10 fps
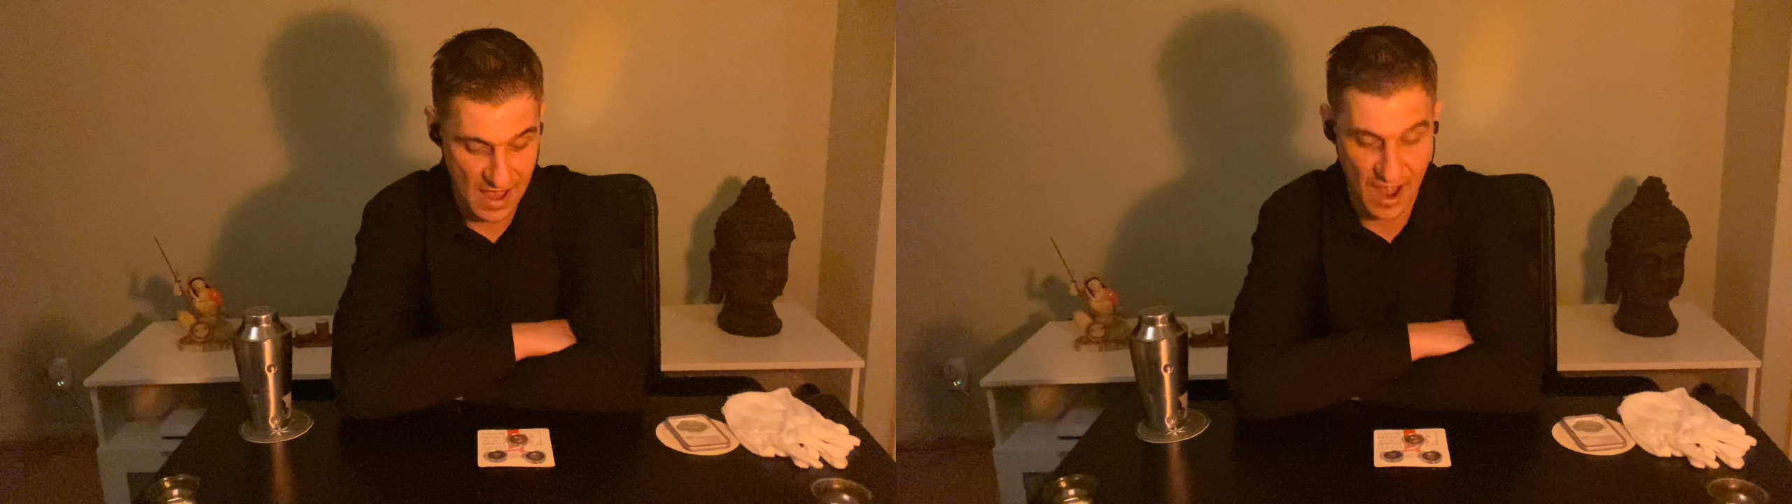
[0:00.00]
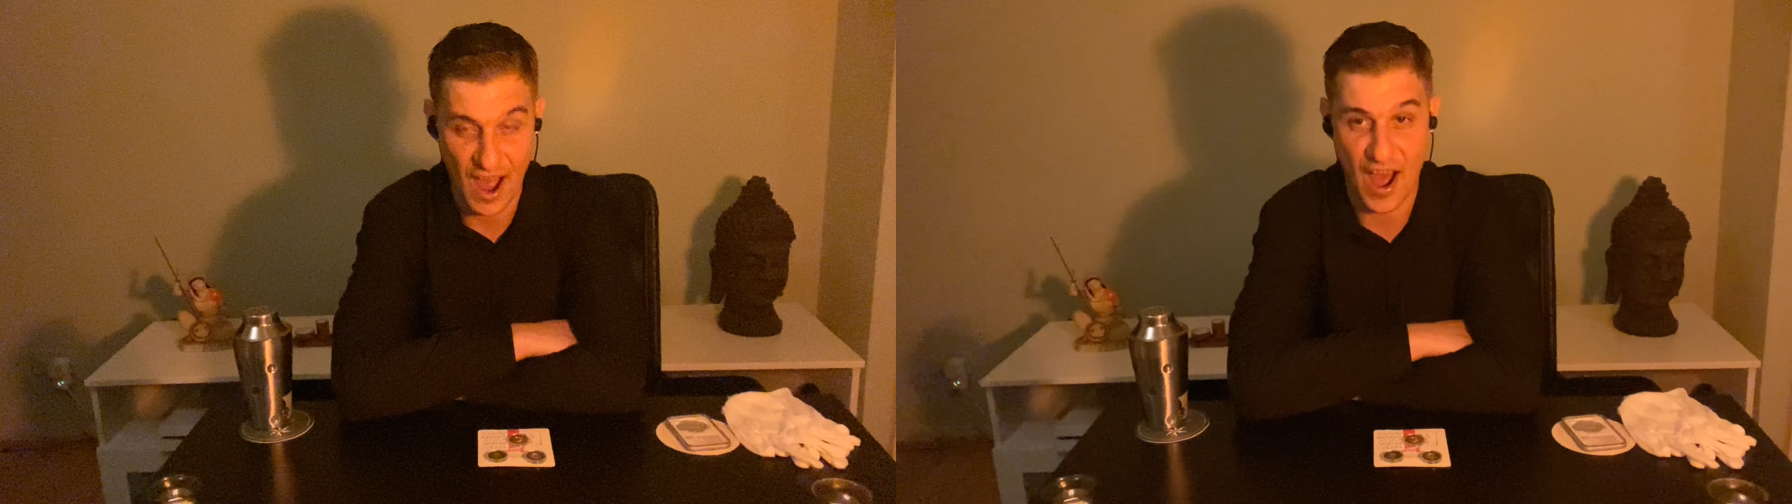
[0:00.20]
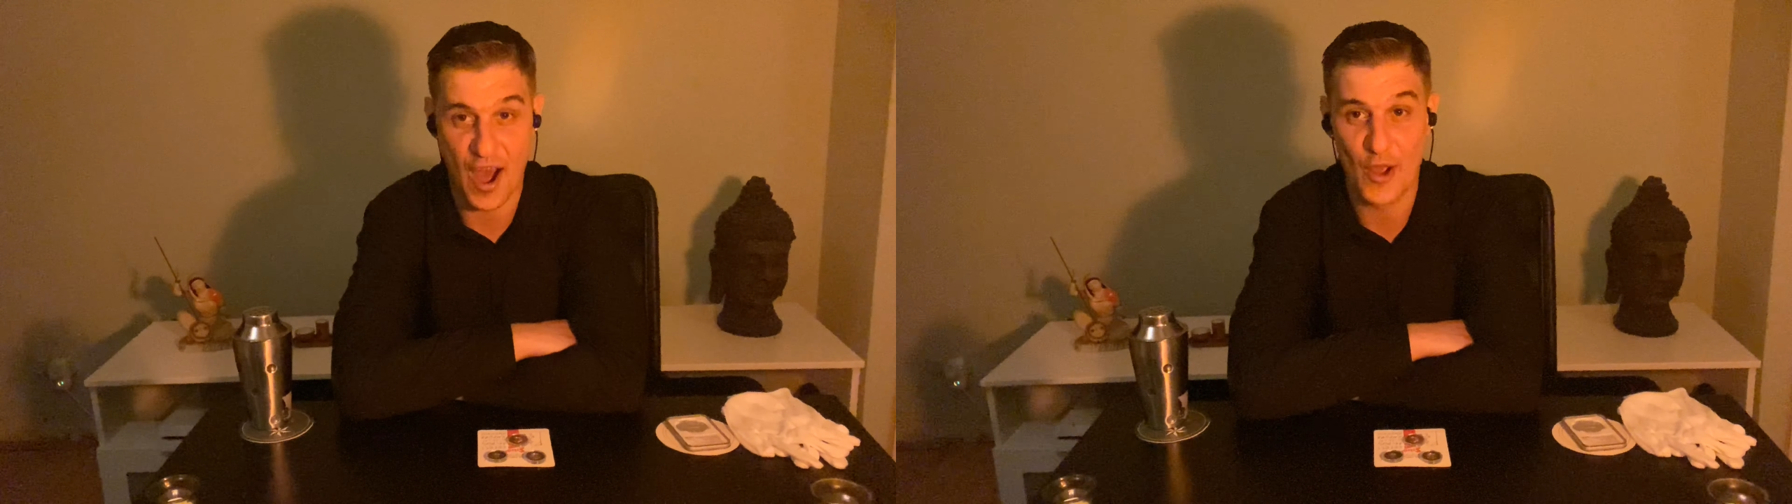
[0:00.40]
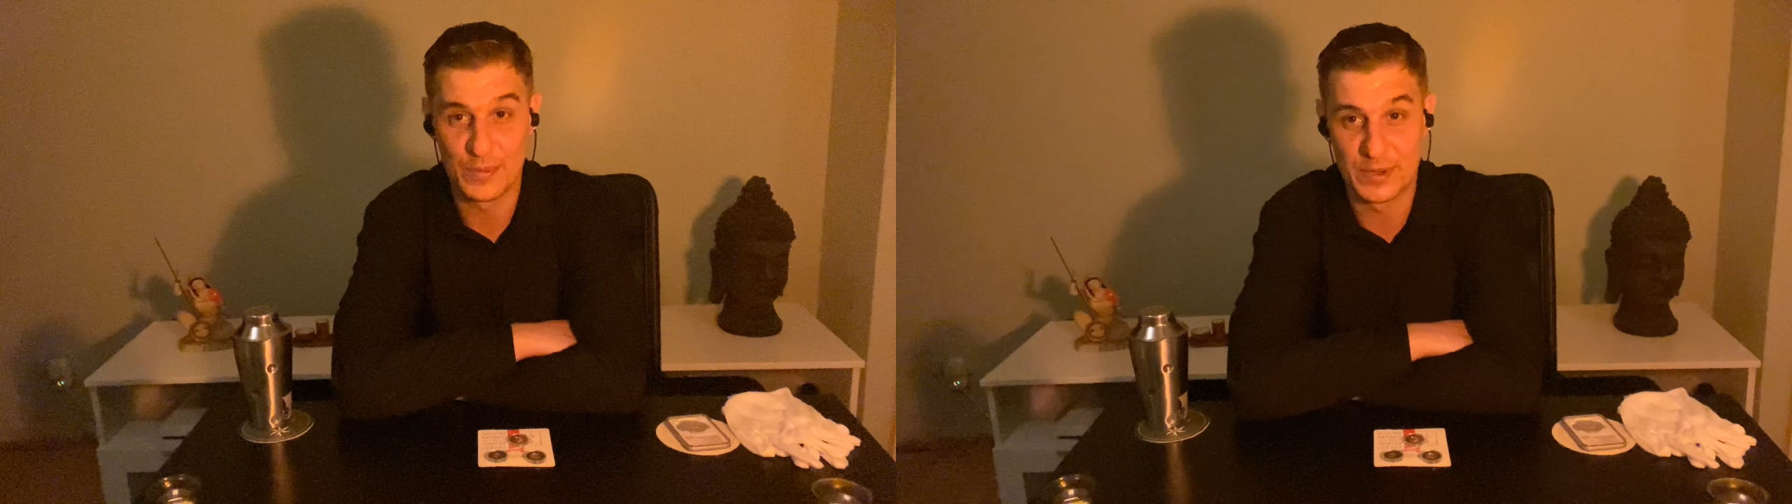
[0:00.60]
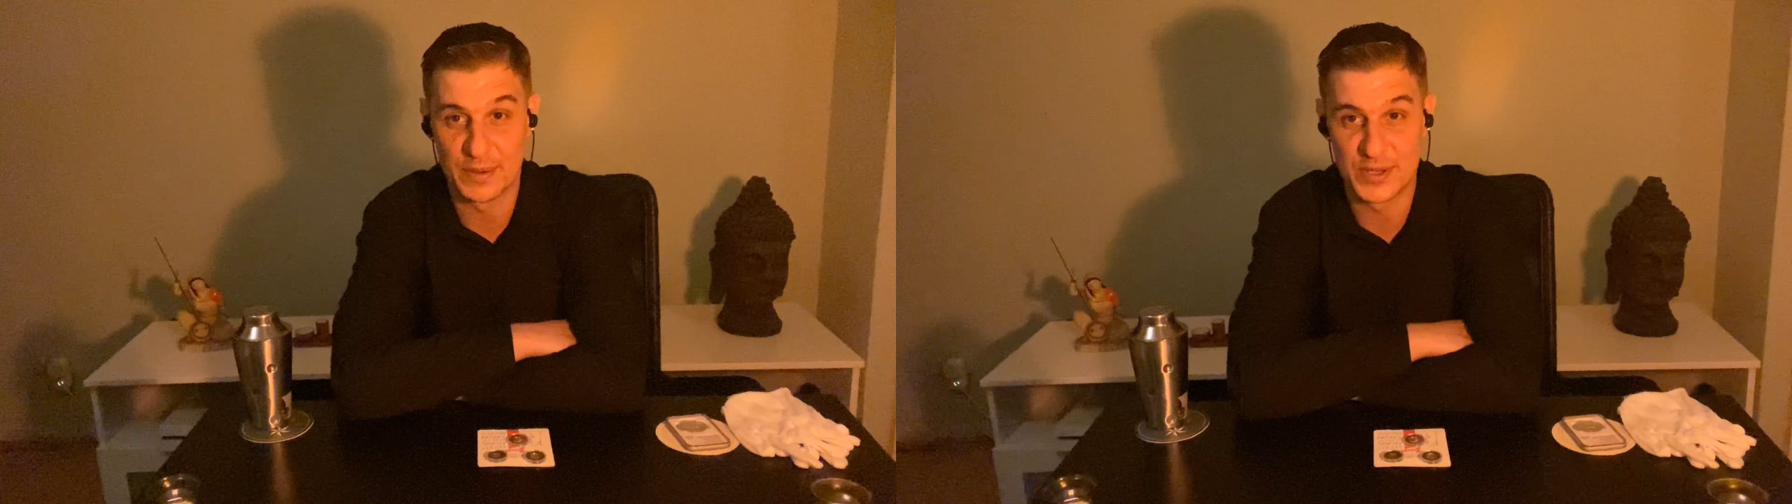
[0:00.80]
I
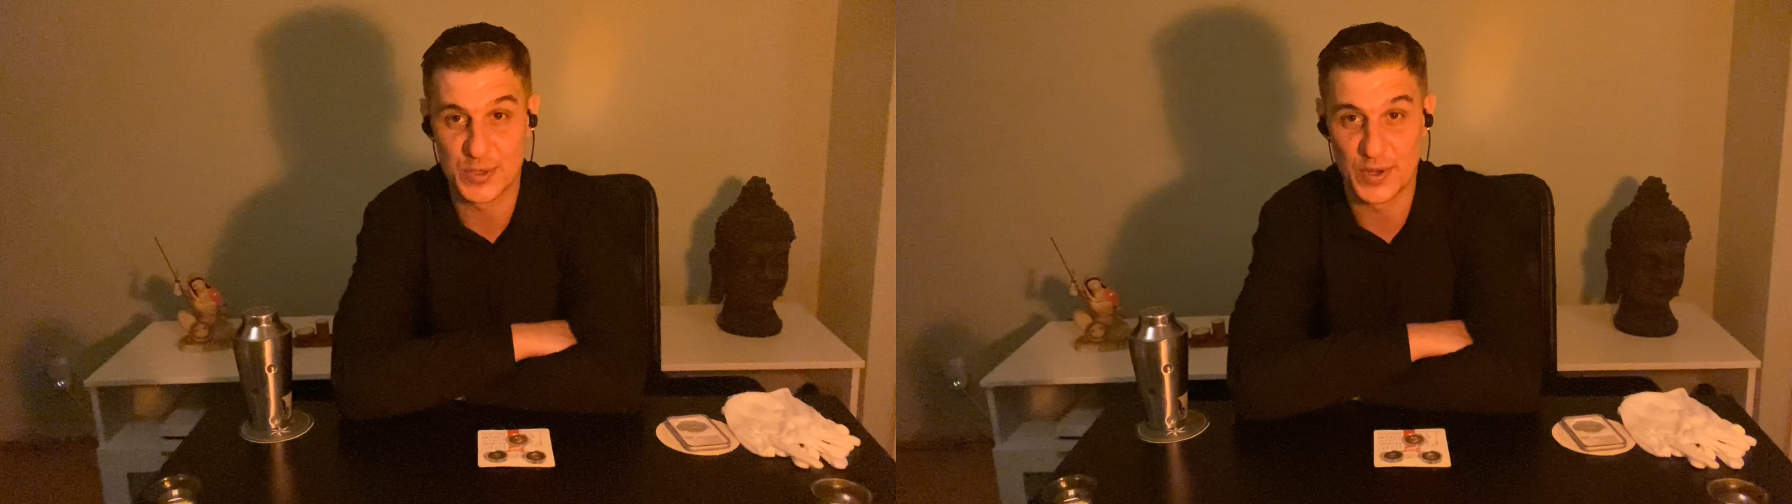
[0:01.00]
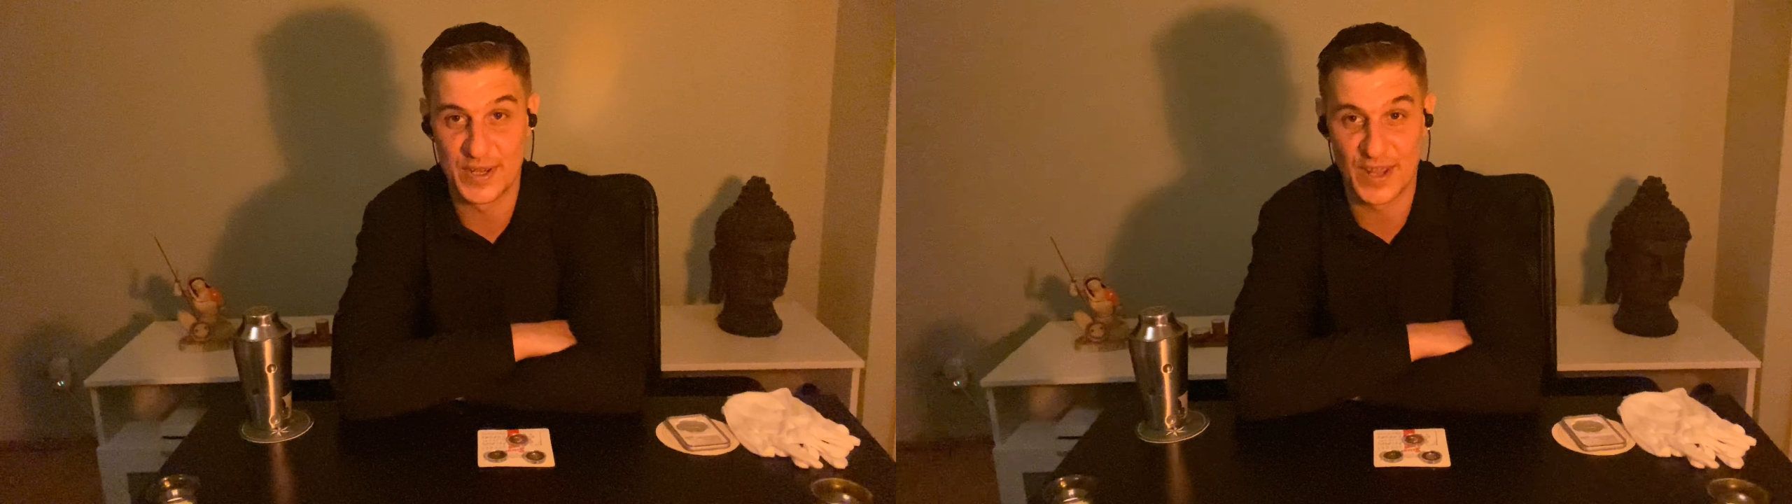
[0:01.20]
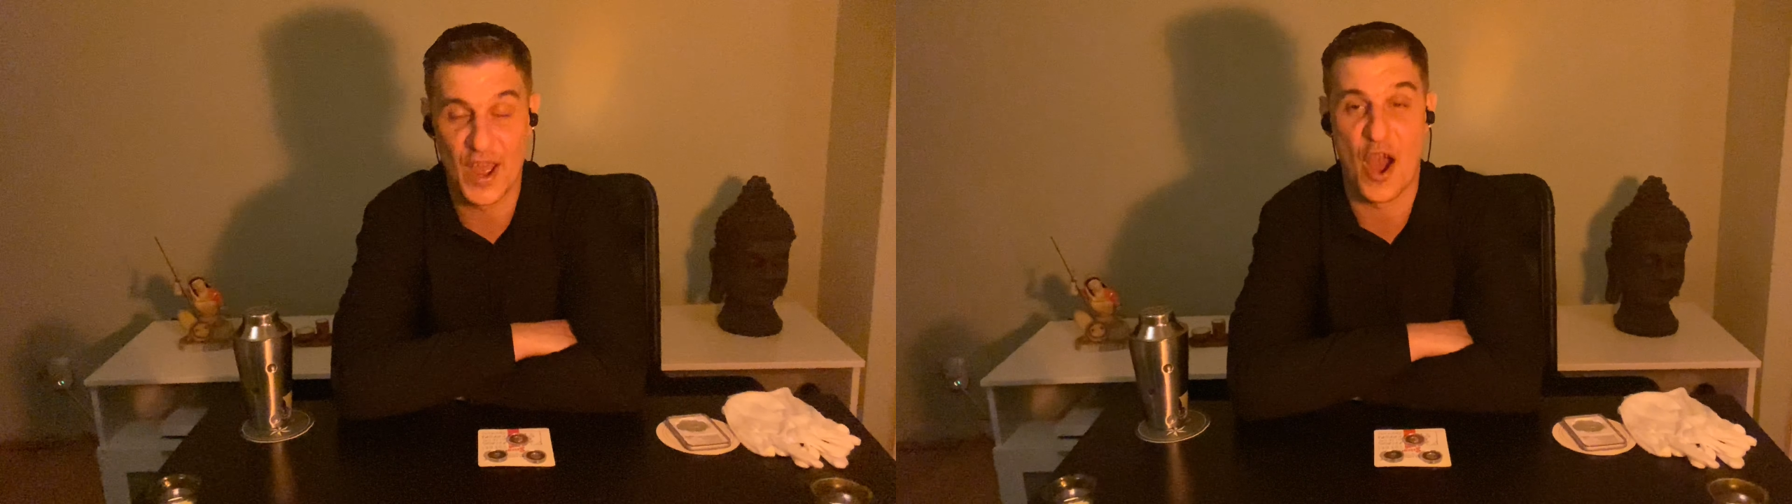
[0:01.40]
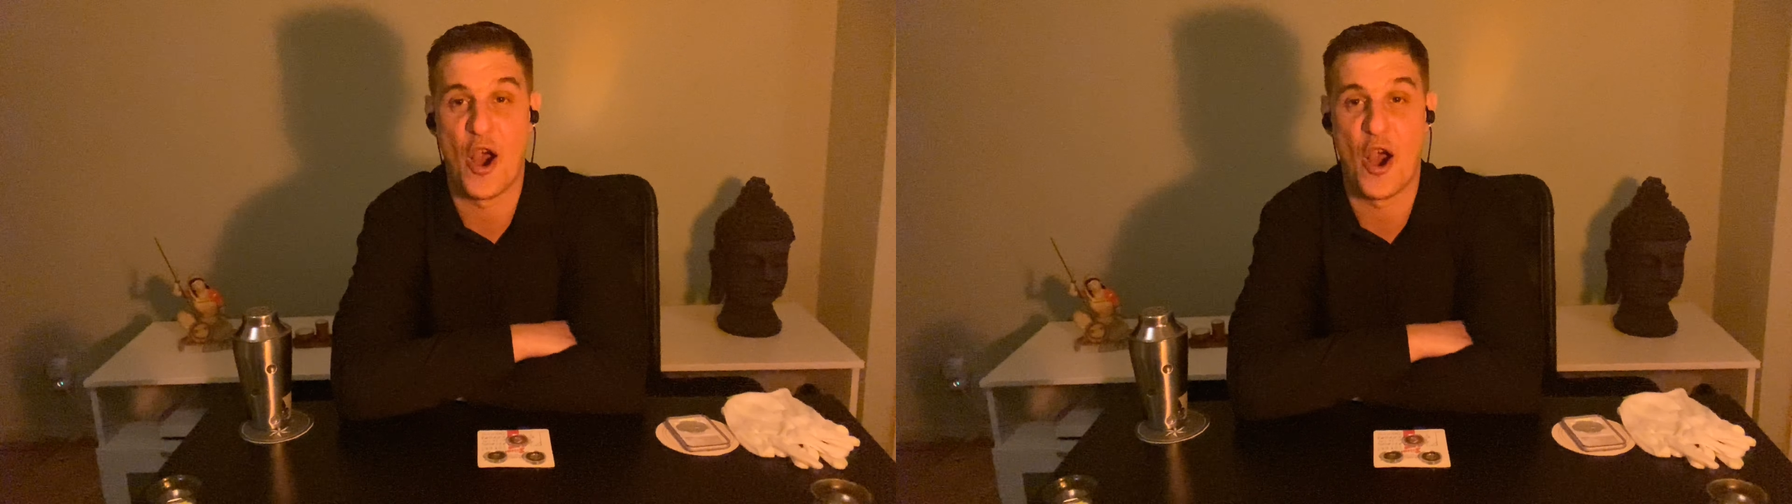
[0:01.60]
hope you enjoyed it.